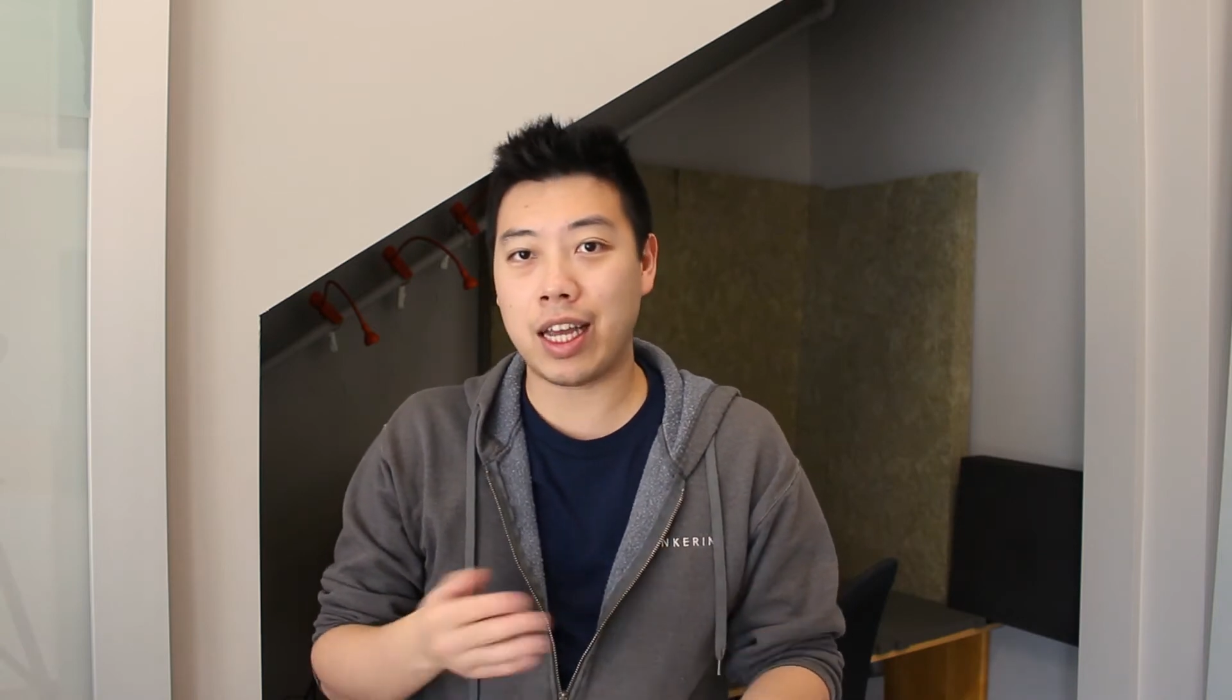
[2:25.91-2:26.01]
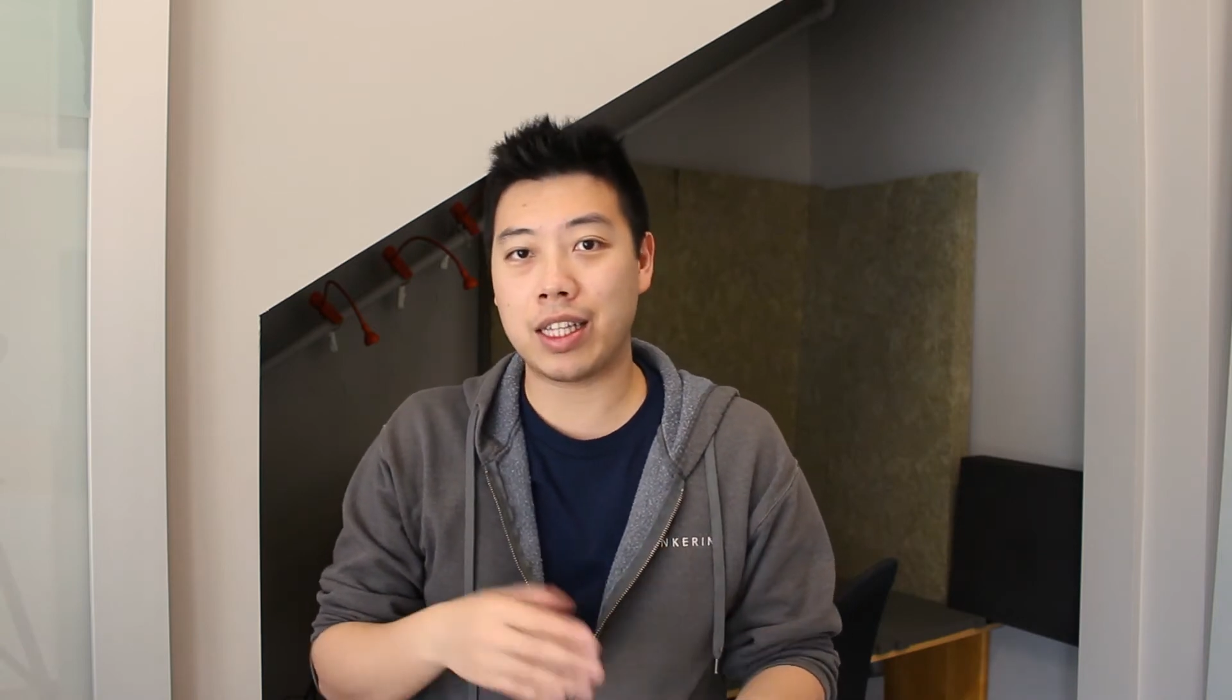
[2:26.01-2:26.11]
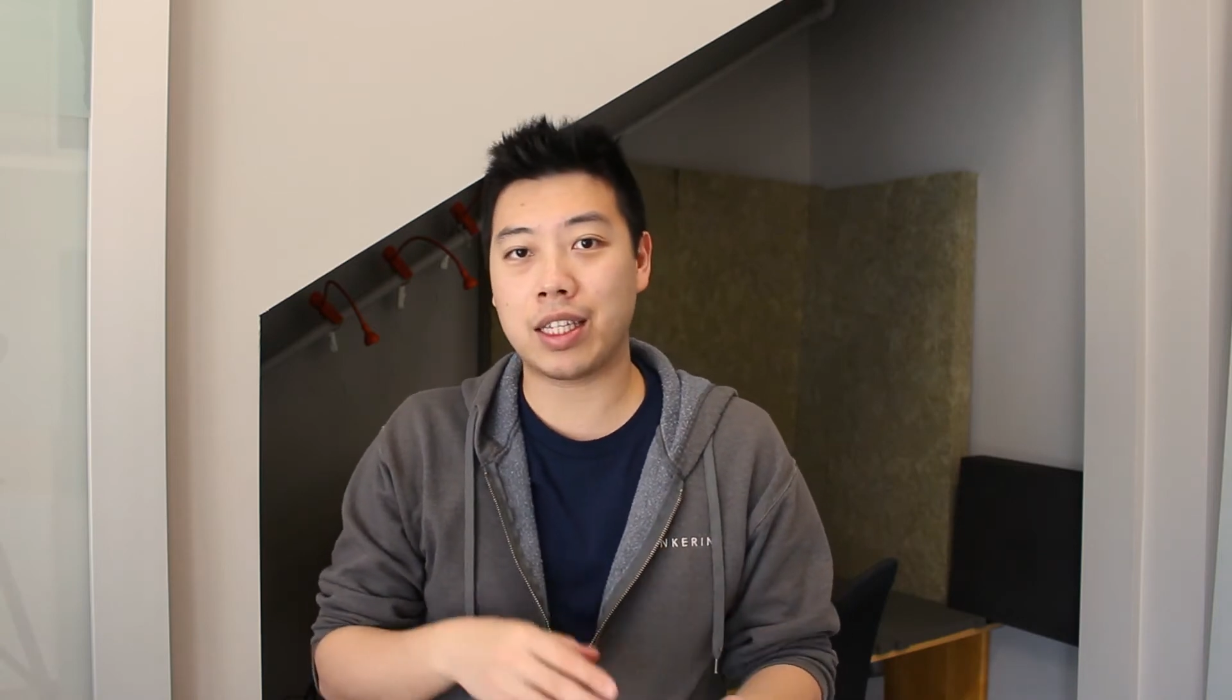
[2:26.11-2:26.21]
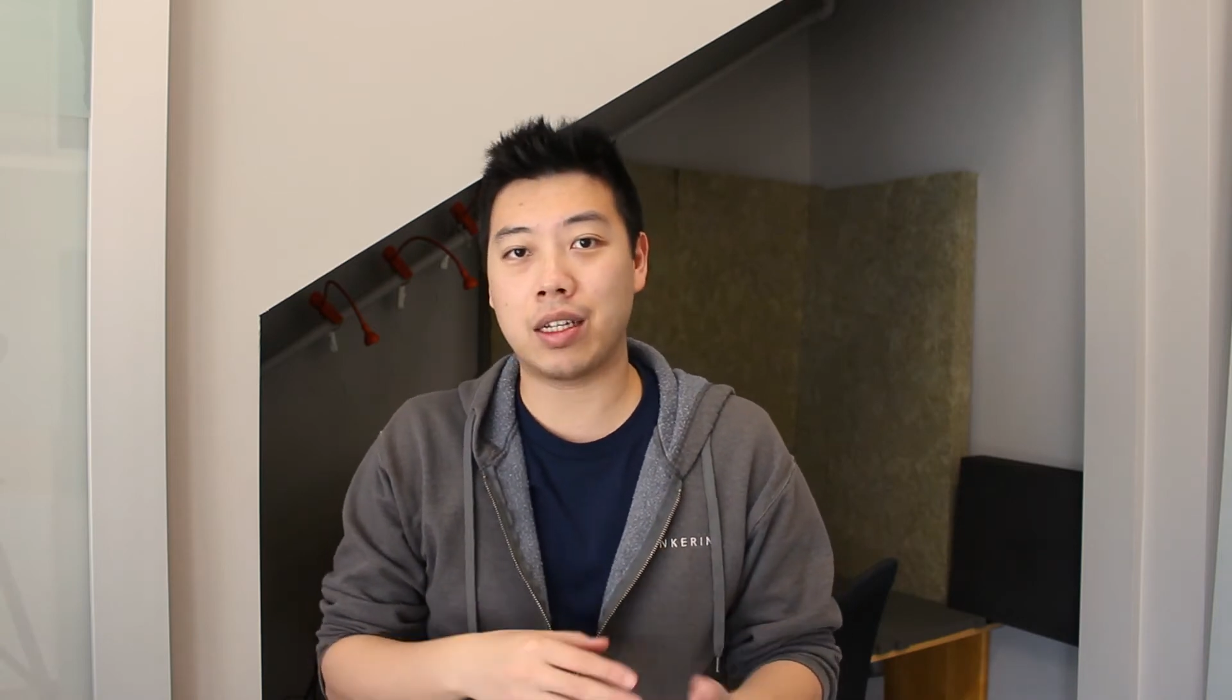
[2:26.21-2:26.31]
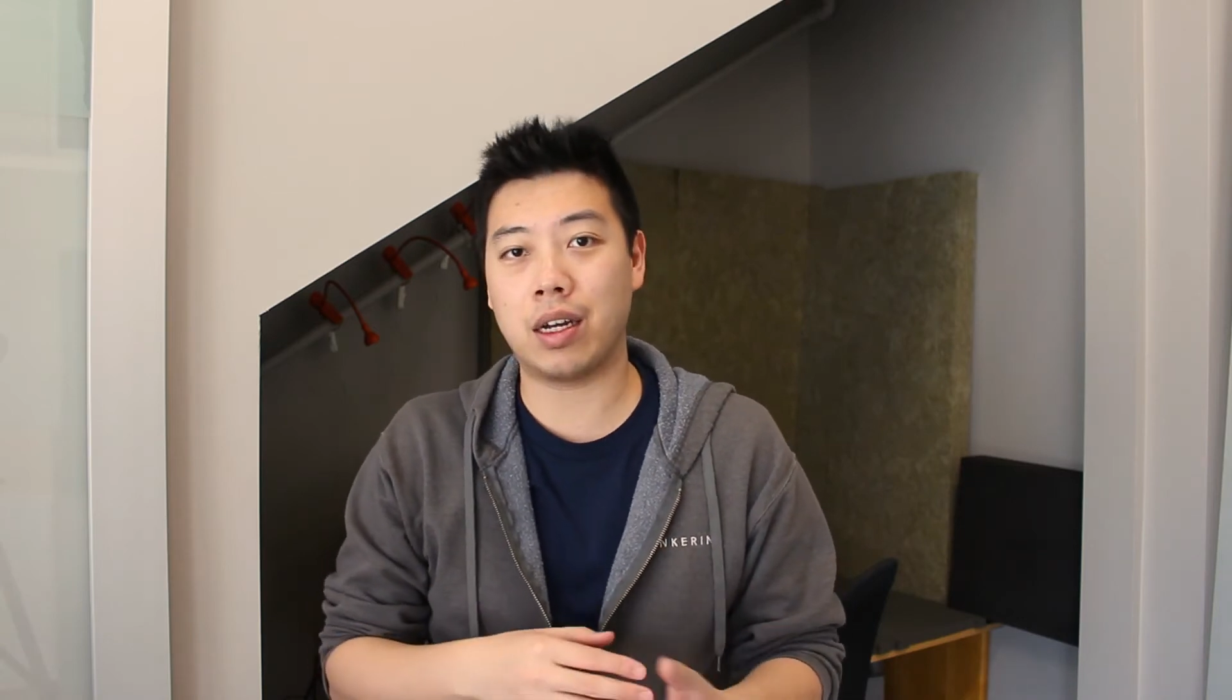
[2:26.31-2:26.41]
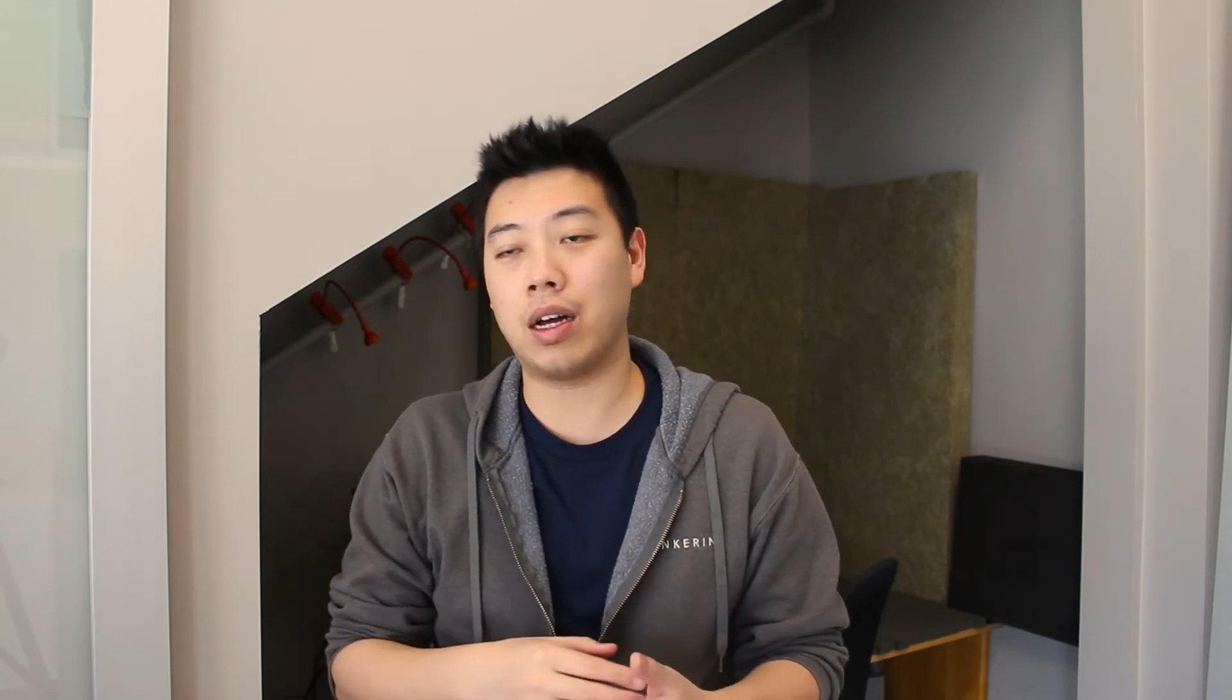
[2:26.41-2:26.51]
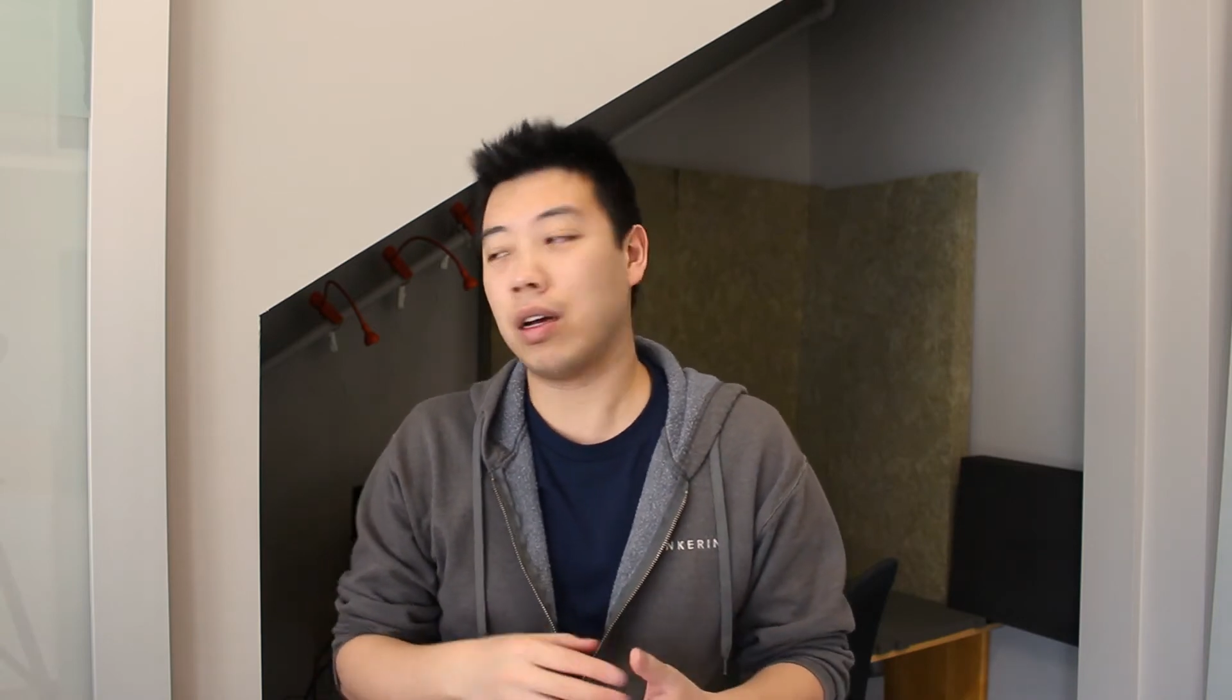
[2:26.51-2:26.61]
hits the